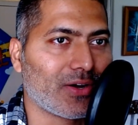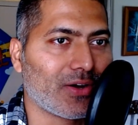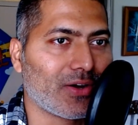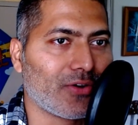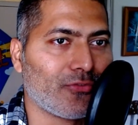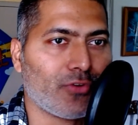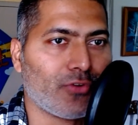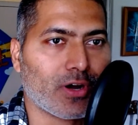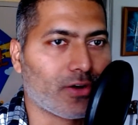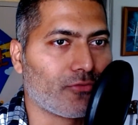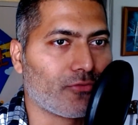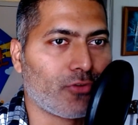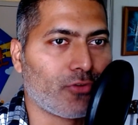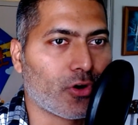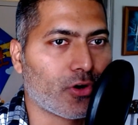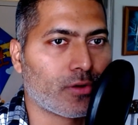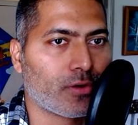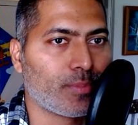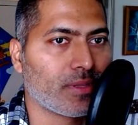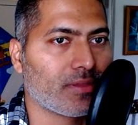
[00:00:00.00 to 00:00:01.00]
Work, work
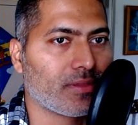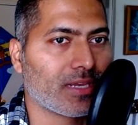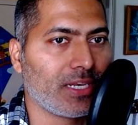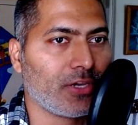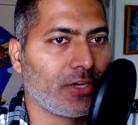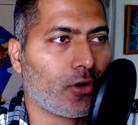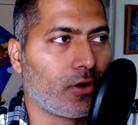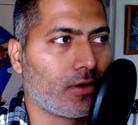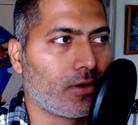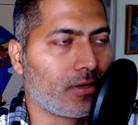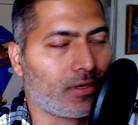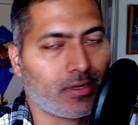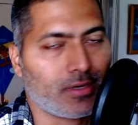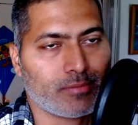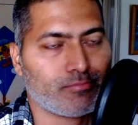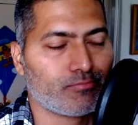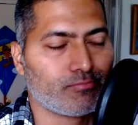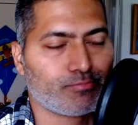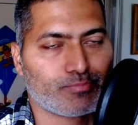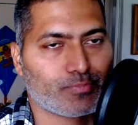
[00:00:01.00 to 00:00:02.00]
on basically uh,
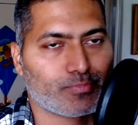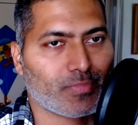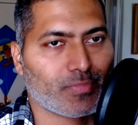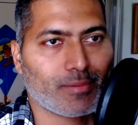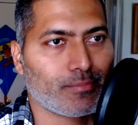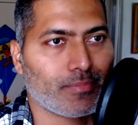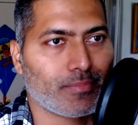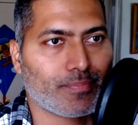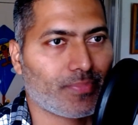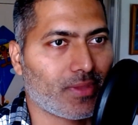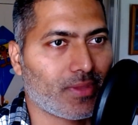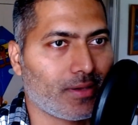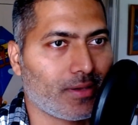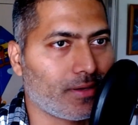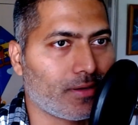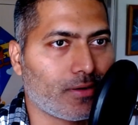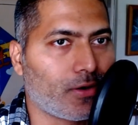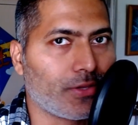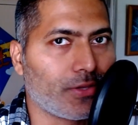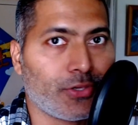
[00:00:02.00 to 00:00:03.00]

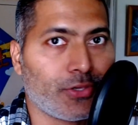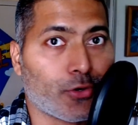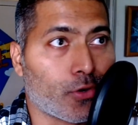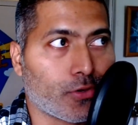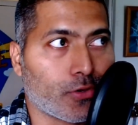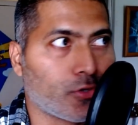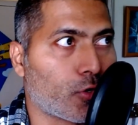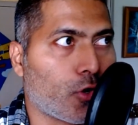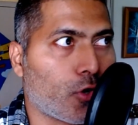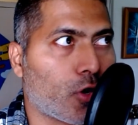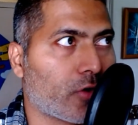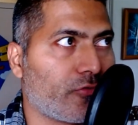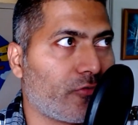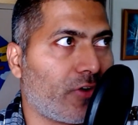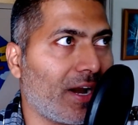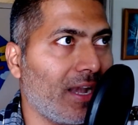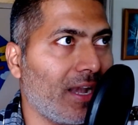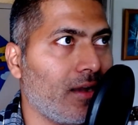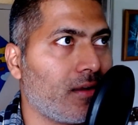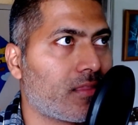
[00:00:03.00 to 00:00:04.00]
your, your org
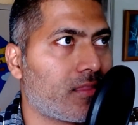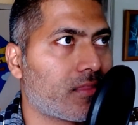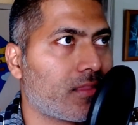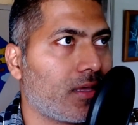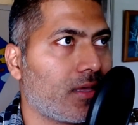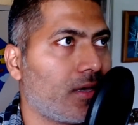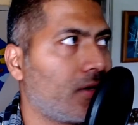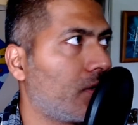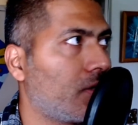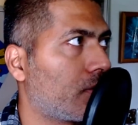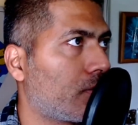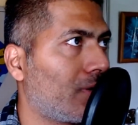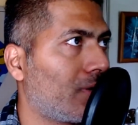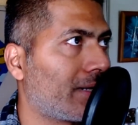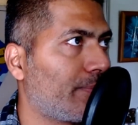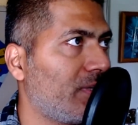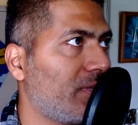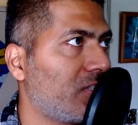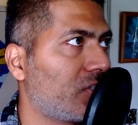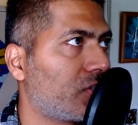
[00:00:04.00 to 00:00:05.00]
files. So let
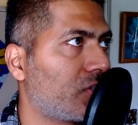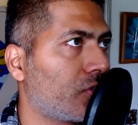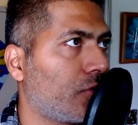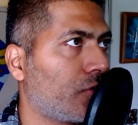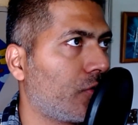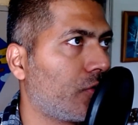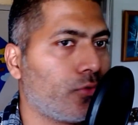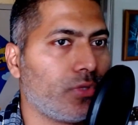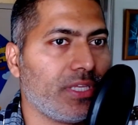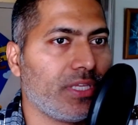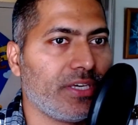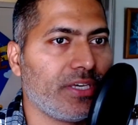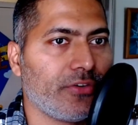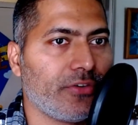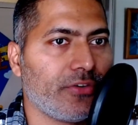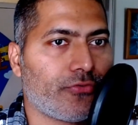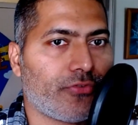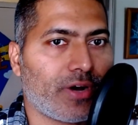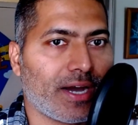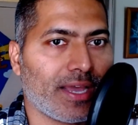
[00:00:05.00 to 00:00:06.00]
me show you the
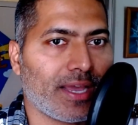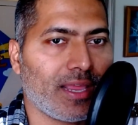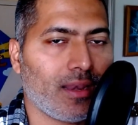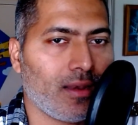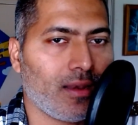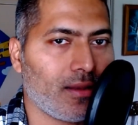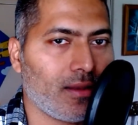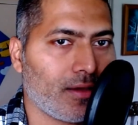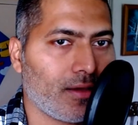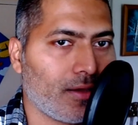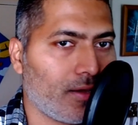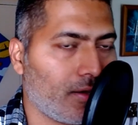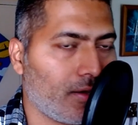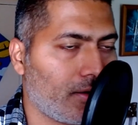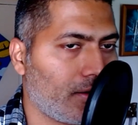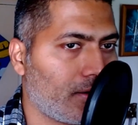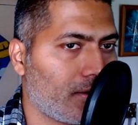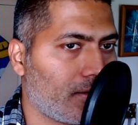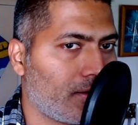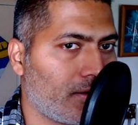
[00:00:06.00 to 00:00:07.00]
file
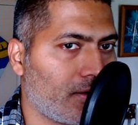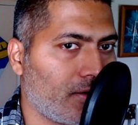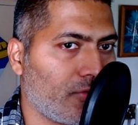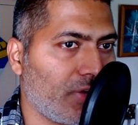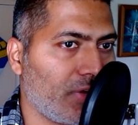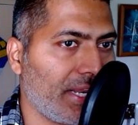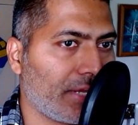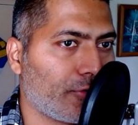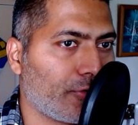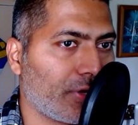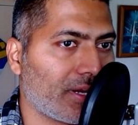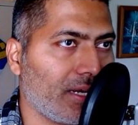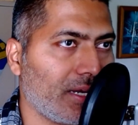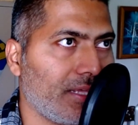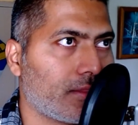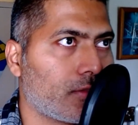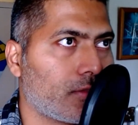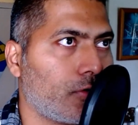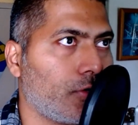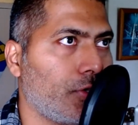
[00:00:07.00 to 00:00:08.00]
uh, very quickly.
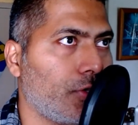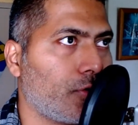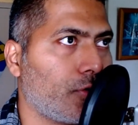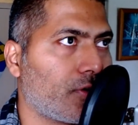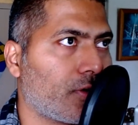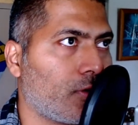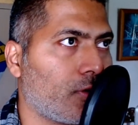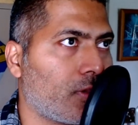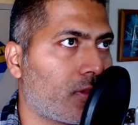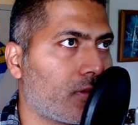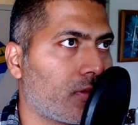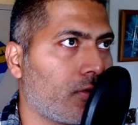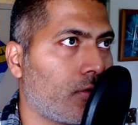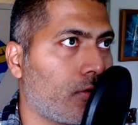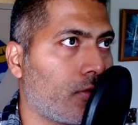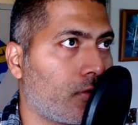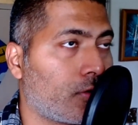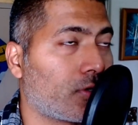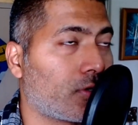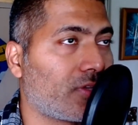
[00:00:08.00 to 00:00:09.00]
So you can also,
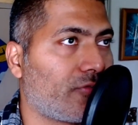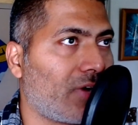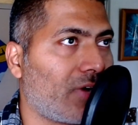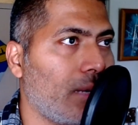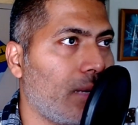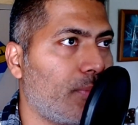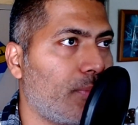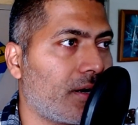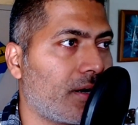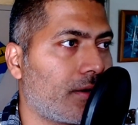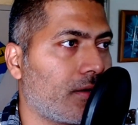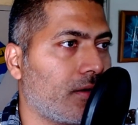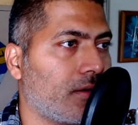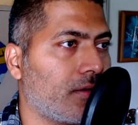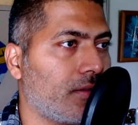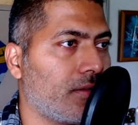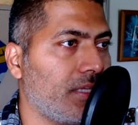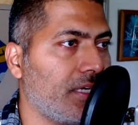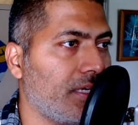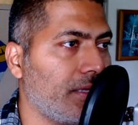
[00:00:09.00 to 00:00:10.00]
not the file, but uh,
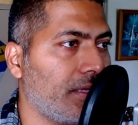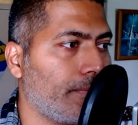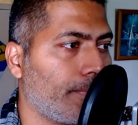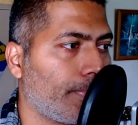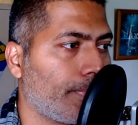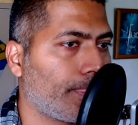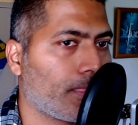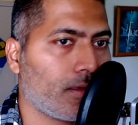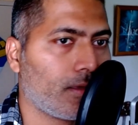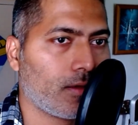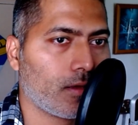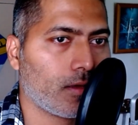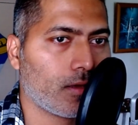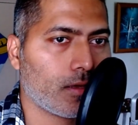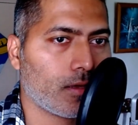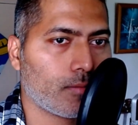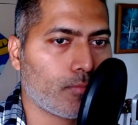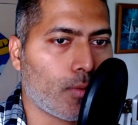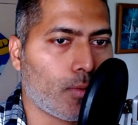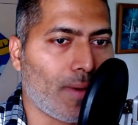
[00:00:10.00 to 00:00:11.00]
the
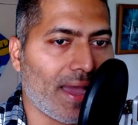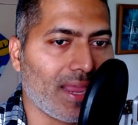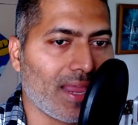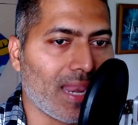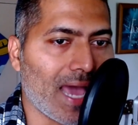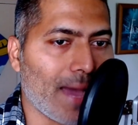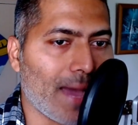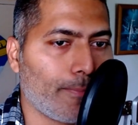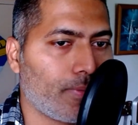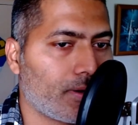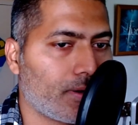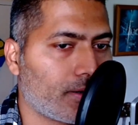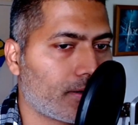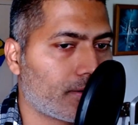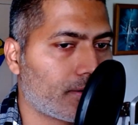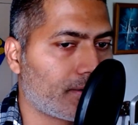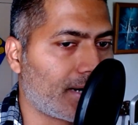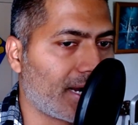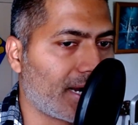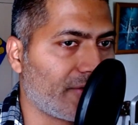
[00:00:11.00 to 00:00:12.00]
mobile app
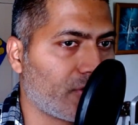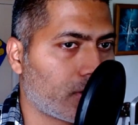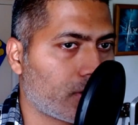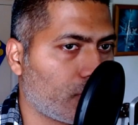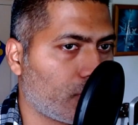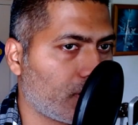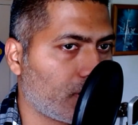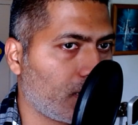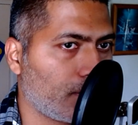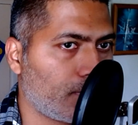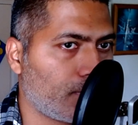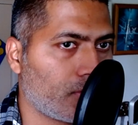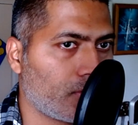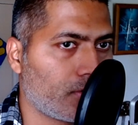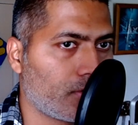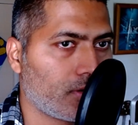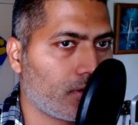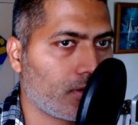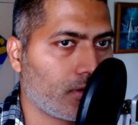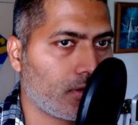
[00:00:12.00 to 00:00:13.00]
that I was talking
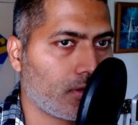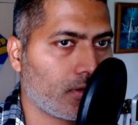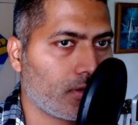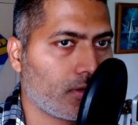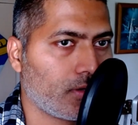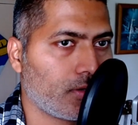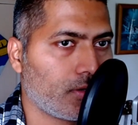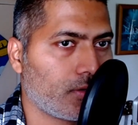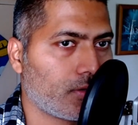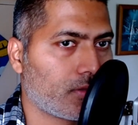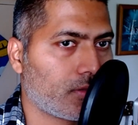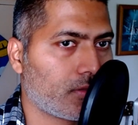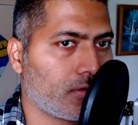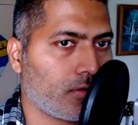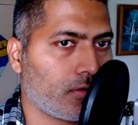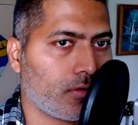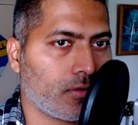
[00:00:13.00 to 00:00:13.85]
about. So